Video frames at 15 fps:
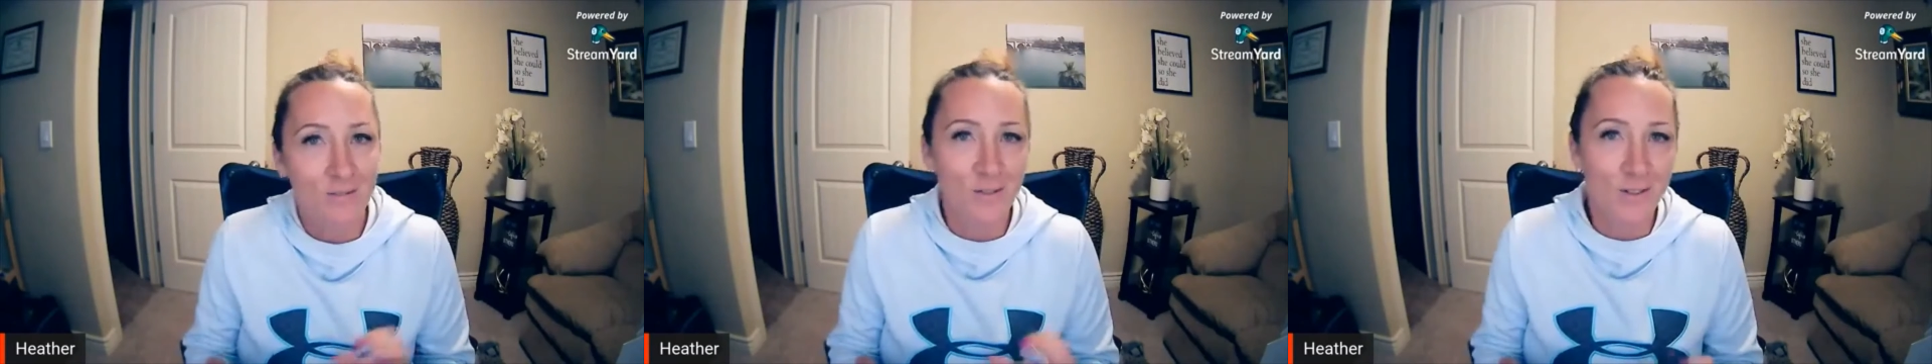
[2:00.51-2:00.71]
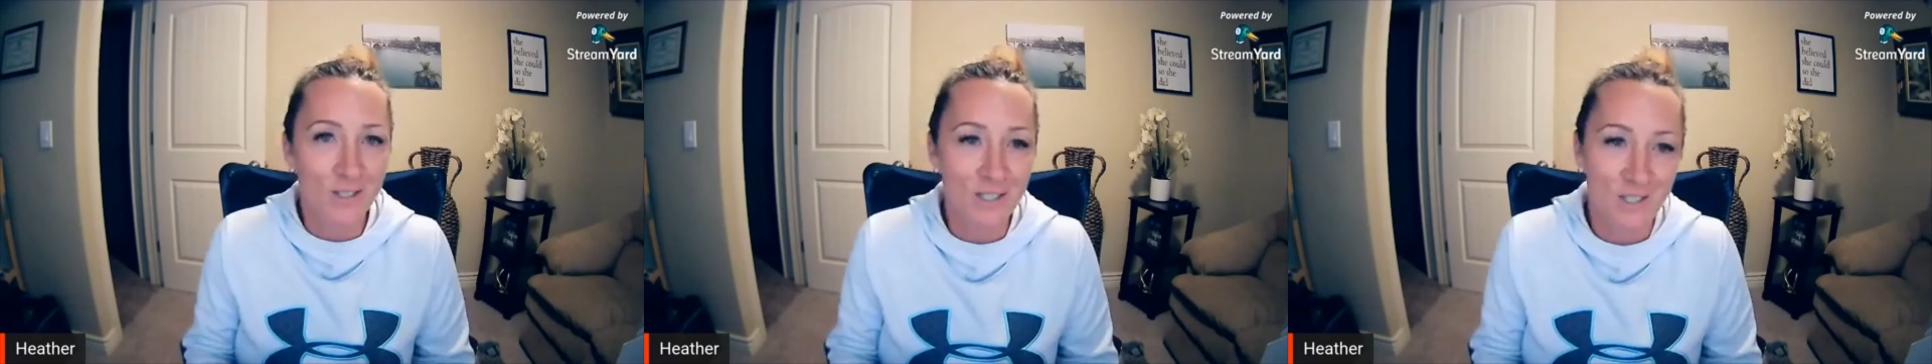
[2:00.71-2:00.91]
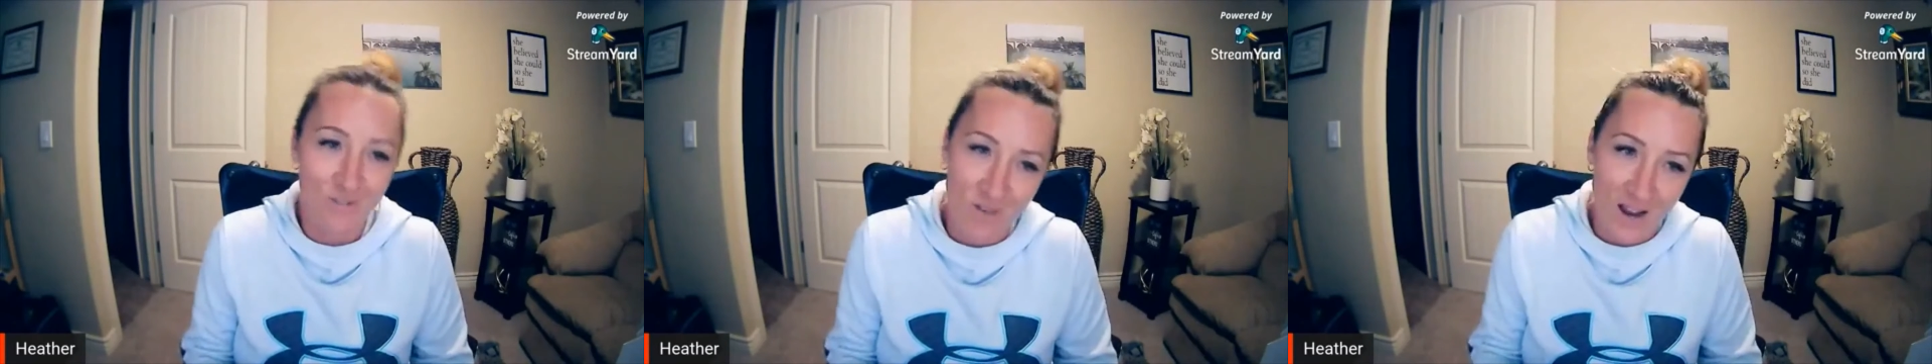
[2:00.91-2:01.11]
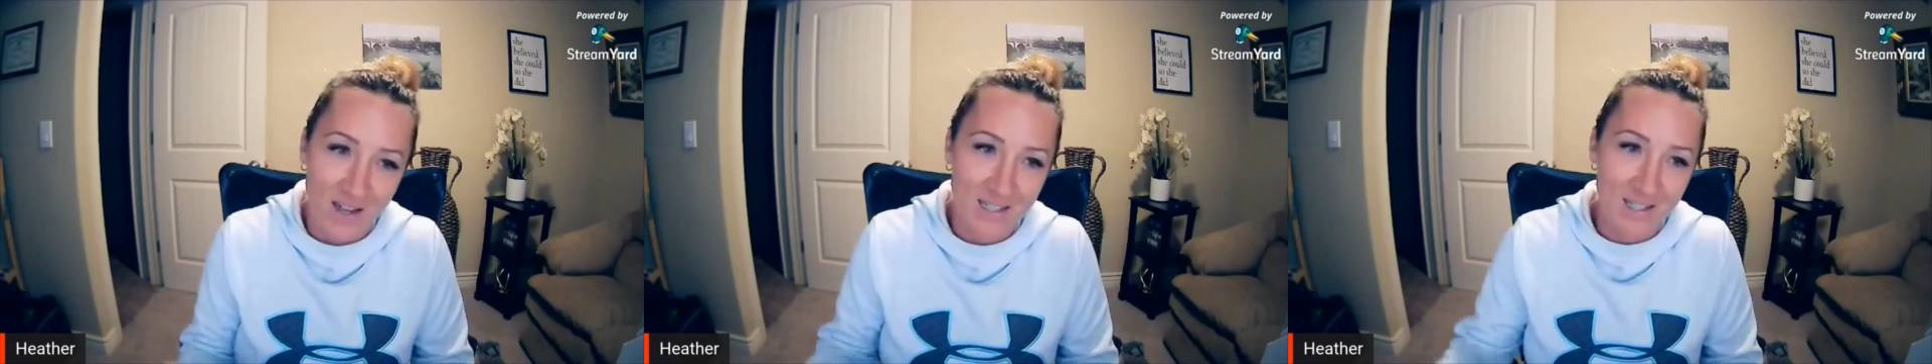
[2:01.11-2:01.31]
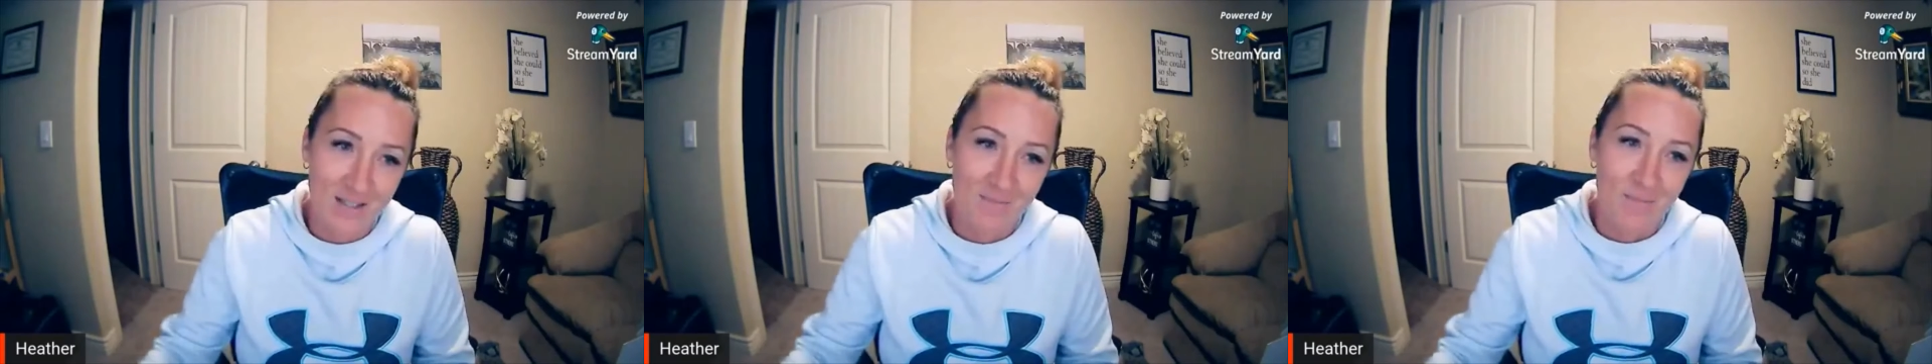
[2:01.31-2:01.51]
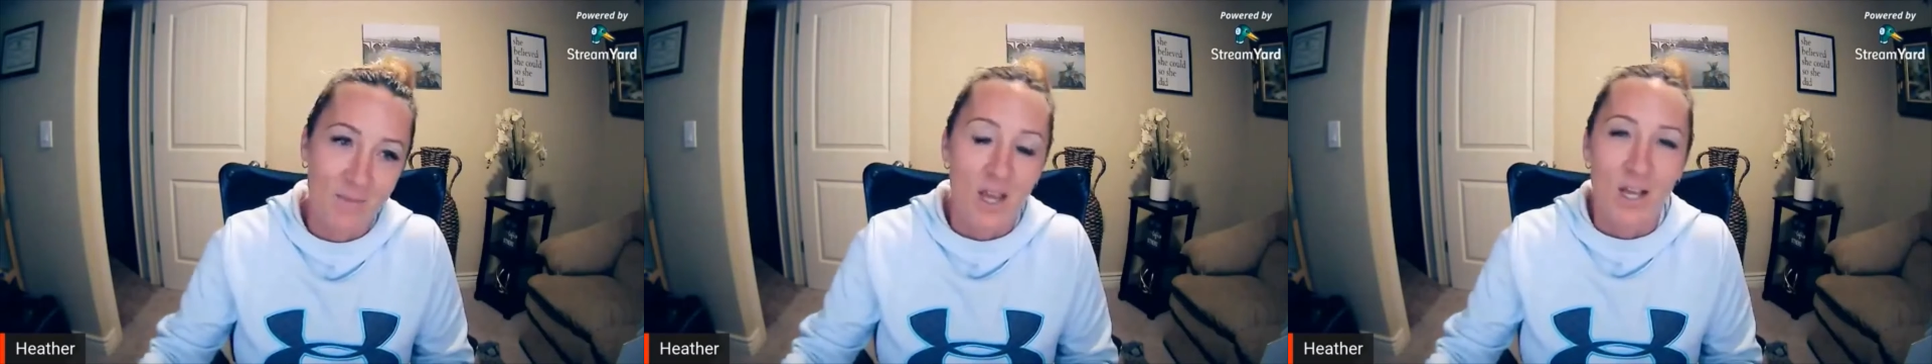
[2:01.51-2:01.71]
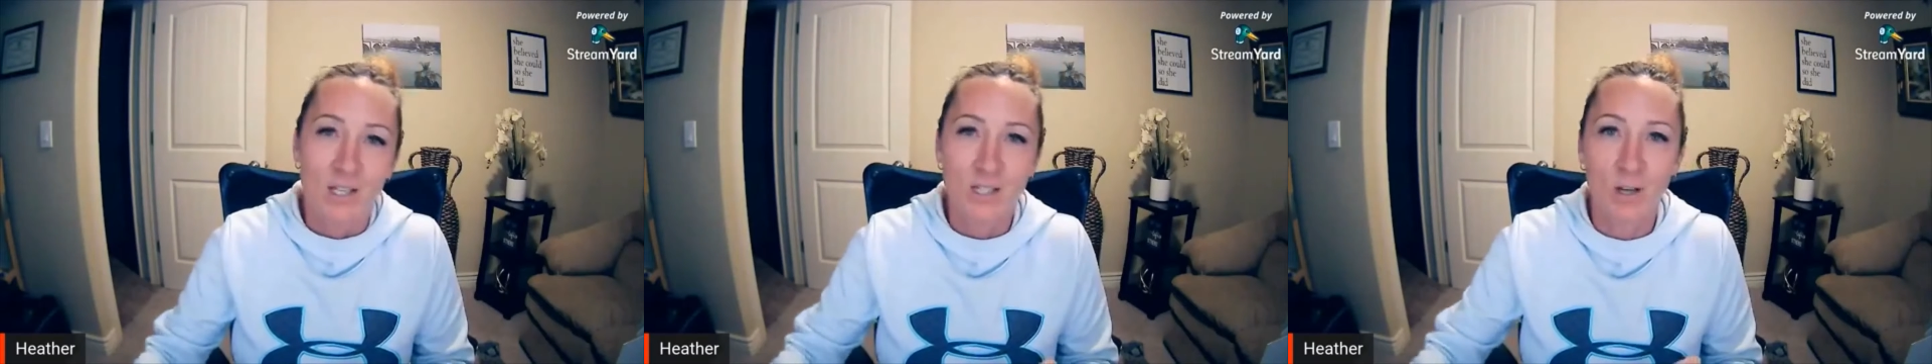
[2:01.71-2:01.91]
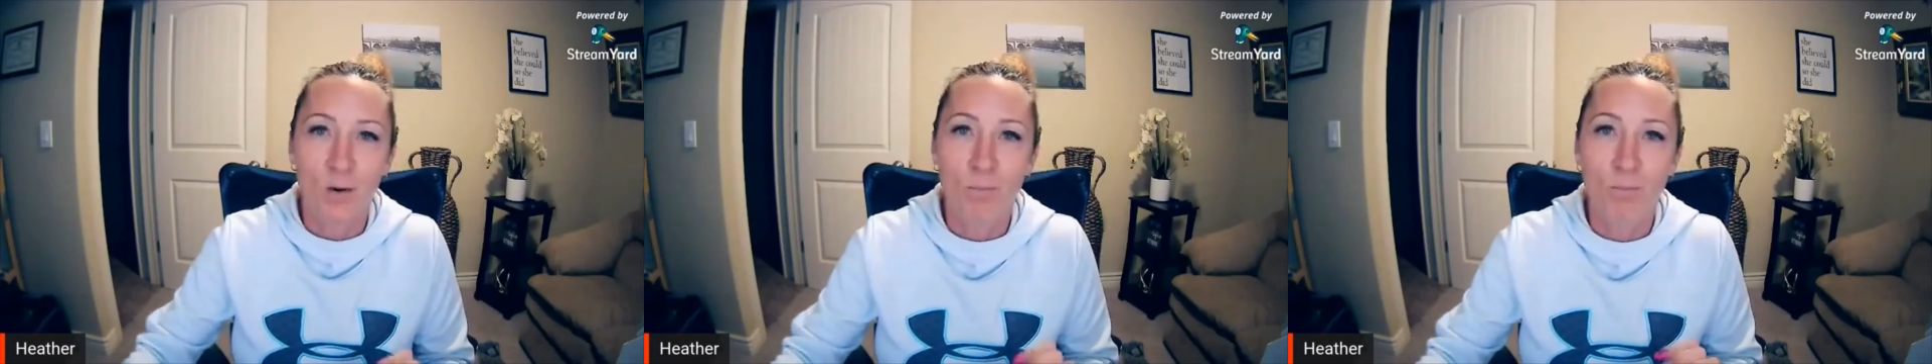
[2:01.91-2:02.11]
versus fat.
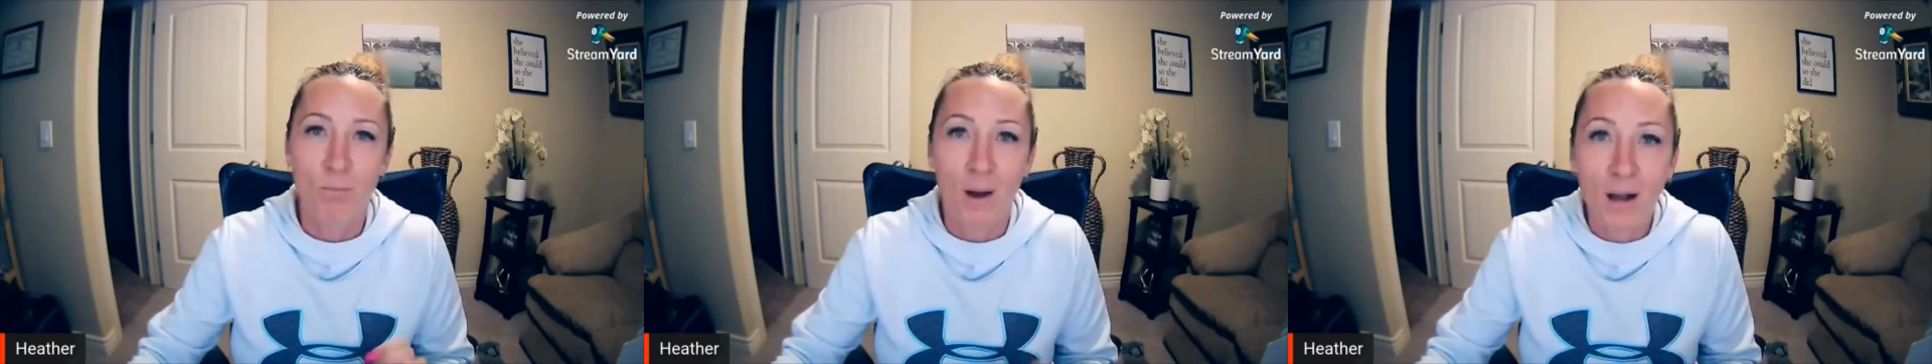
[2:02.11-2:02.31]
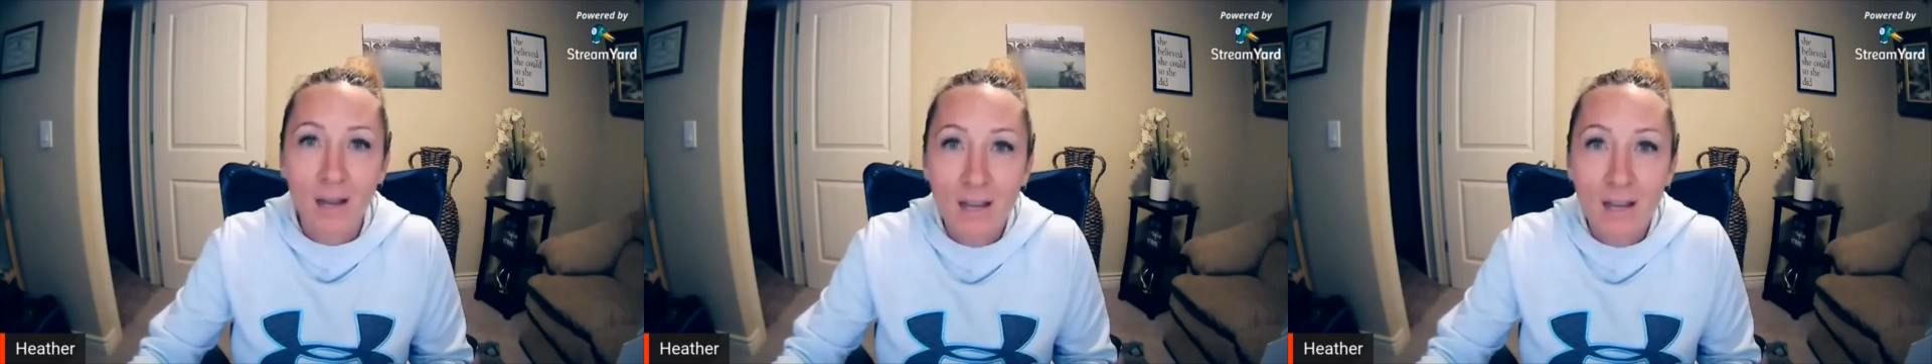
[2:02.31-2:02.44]
So body